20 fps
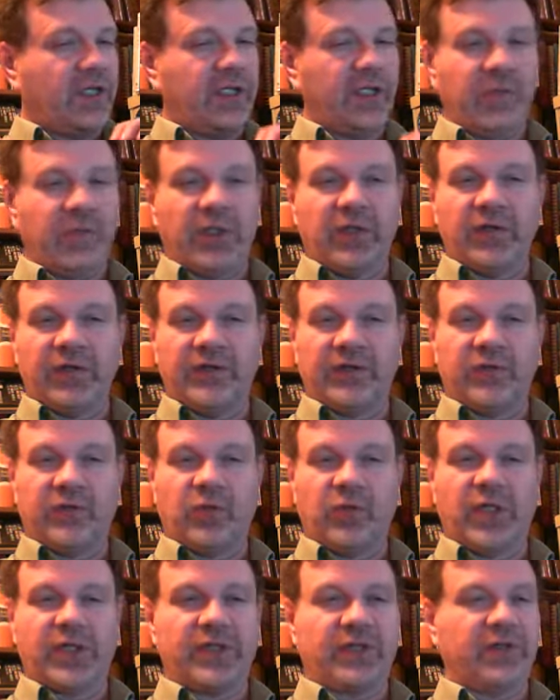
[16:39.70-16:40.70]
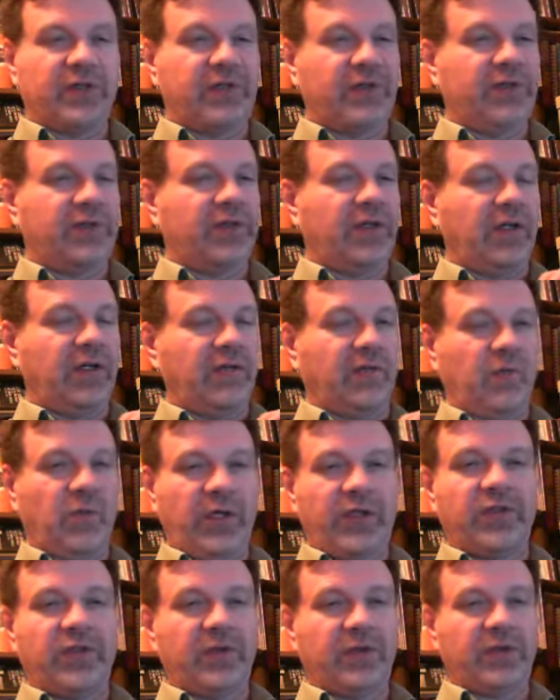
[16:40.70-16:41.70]
give me a list of questions of
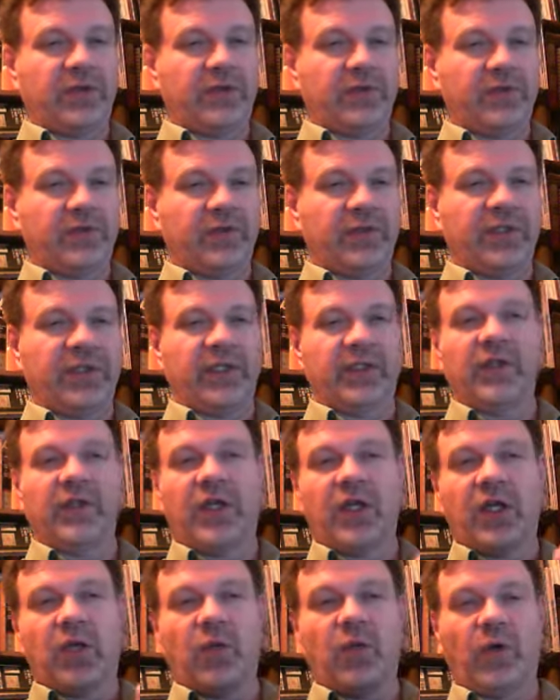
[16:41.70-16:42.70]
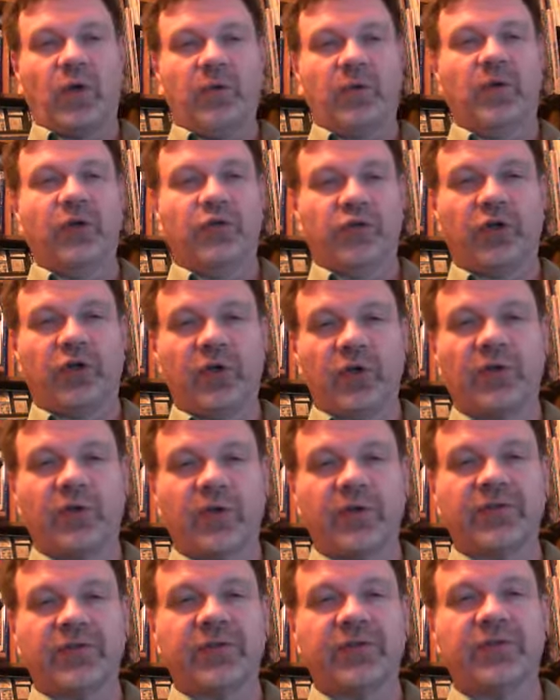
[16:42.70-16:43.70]
what you are interested in. We will turn
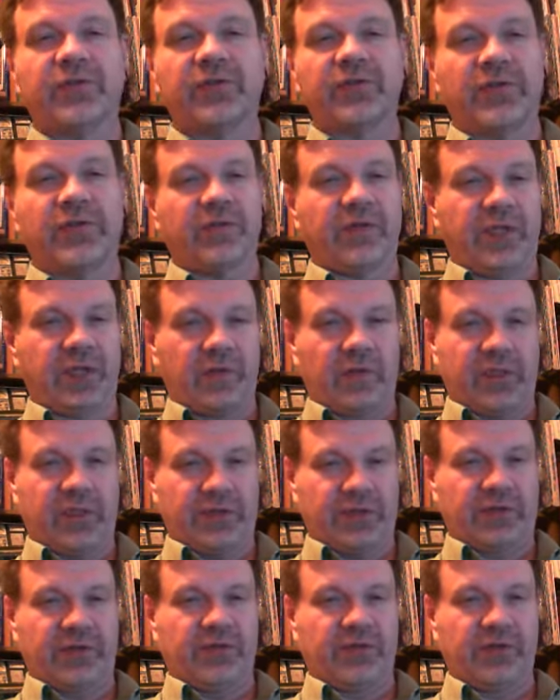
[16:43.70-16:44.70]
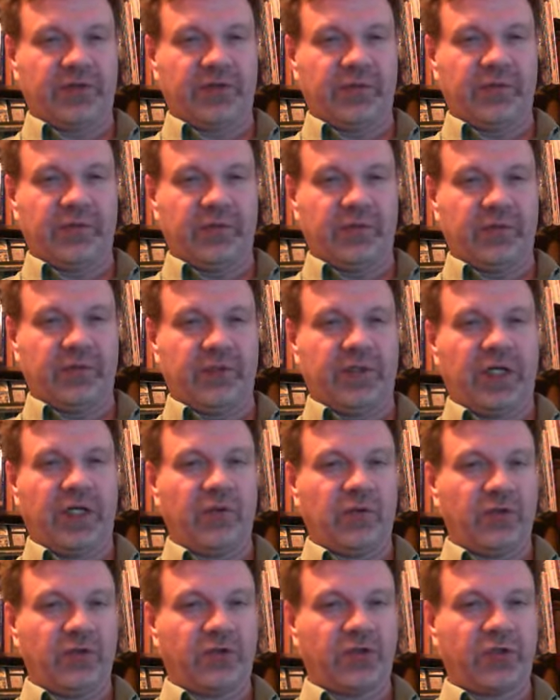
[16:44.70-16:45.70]
those into survey questions as a group. I
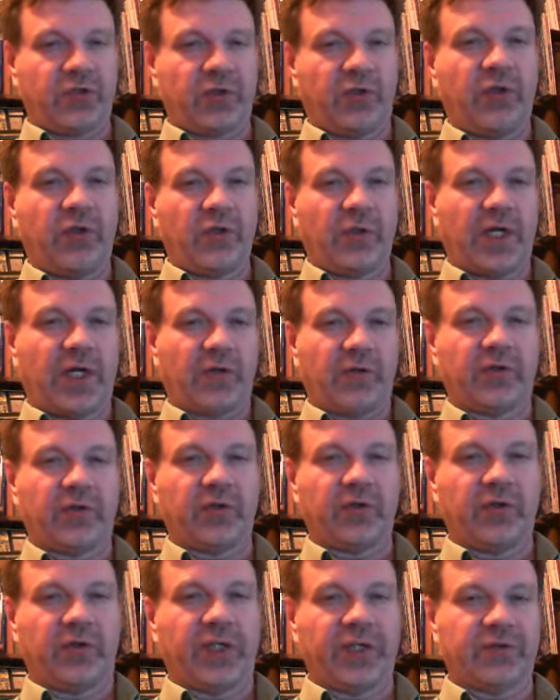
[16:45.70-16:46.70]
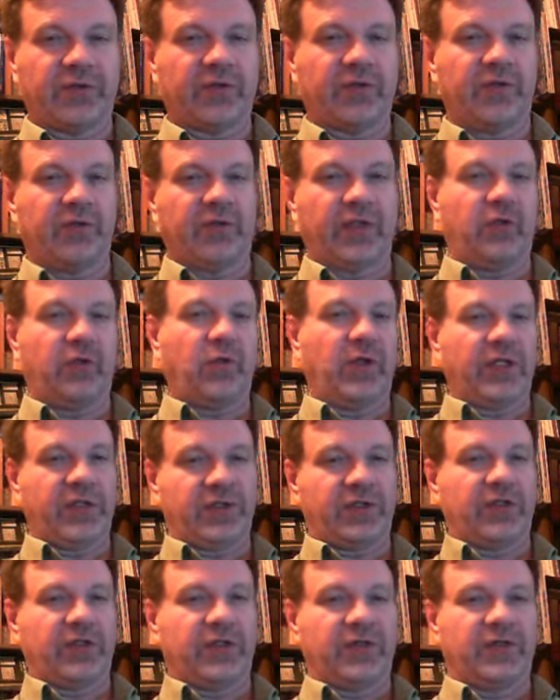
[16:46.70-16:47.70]
will show you how to create survey
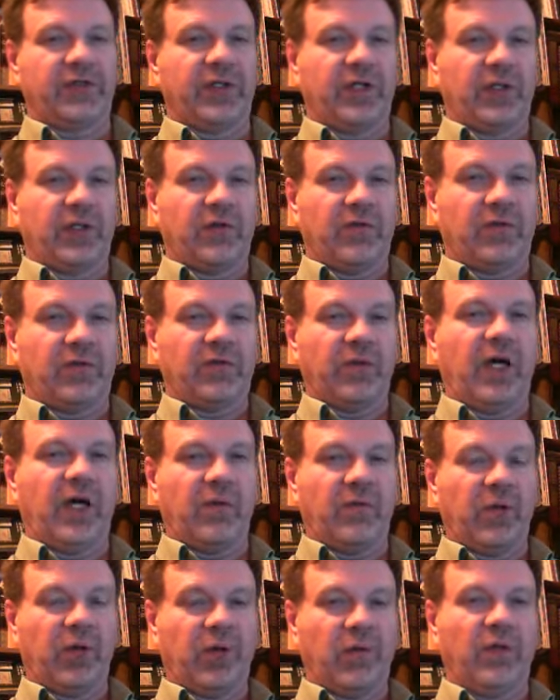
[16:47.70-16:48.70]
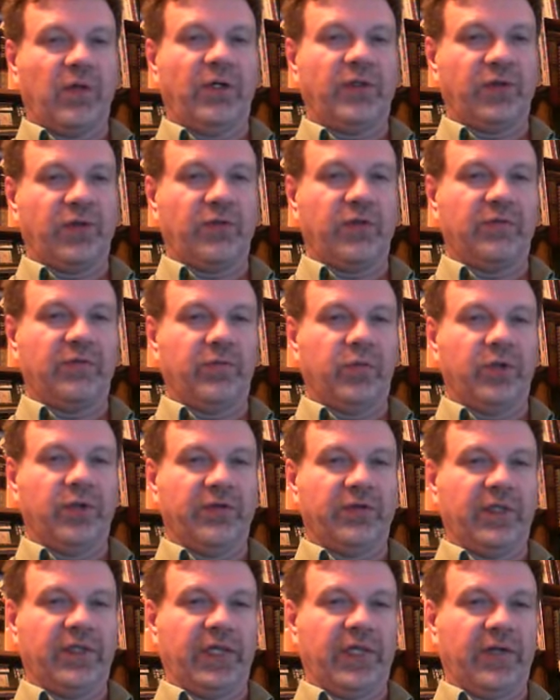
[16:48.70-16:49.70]
questions from what you have
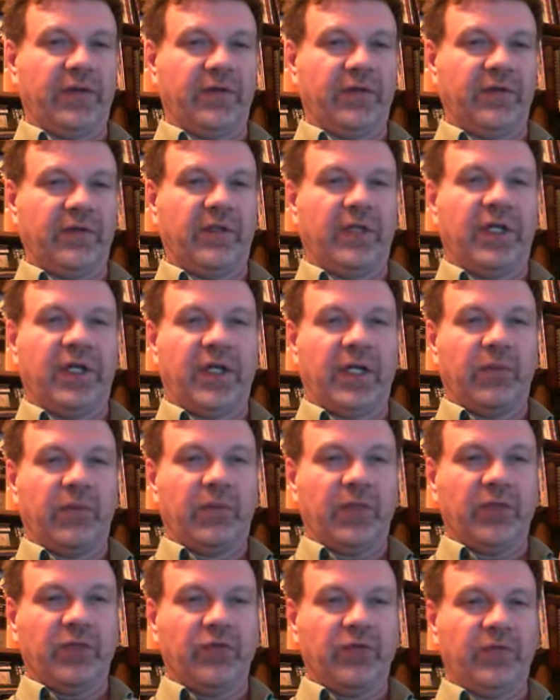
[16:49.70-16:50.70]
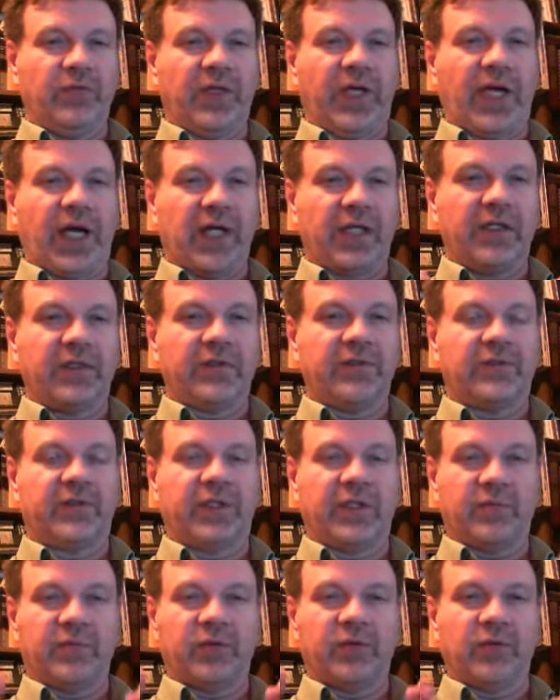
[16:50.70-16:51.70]
put together. But do not
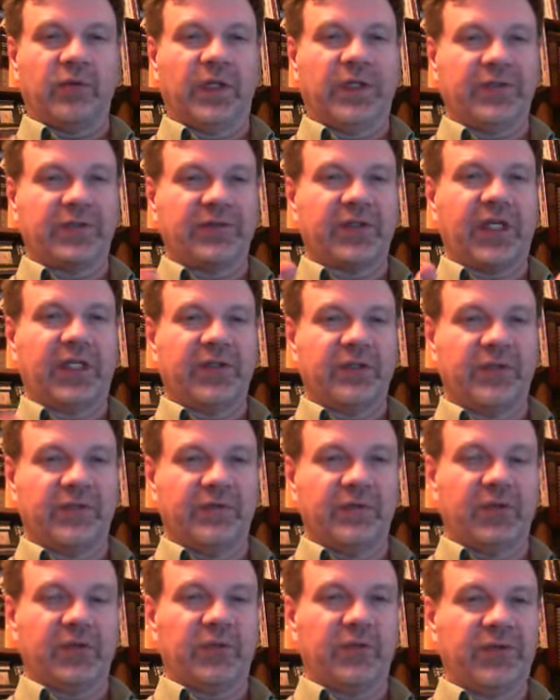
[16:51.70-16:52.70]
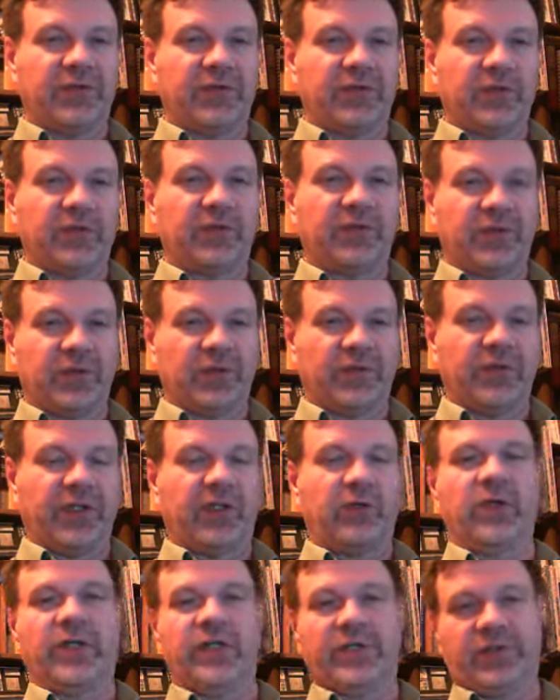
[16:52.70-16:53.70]
attempt to write scientific research survey
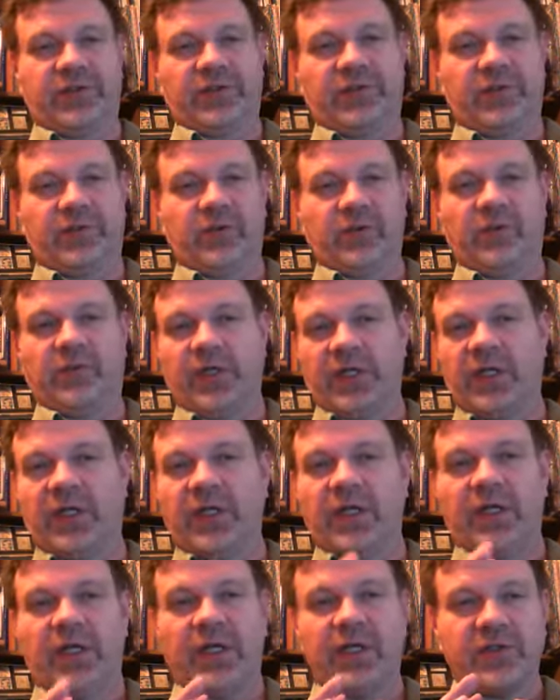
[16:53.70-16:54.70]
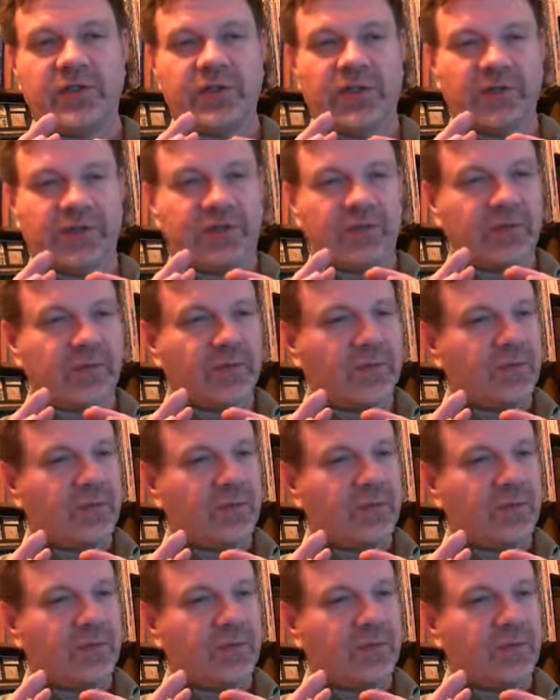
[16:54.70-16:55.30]
questions for me. Just,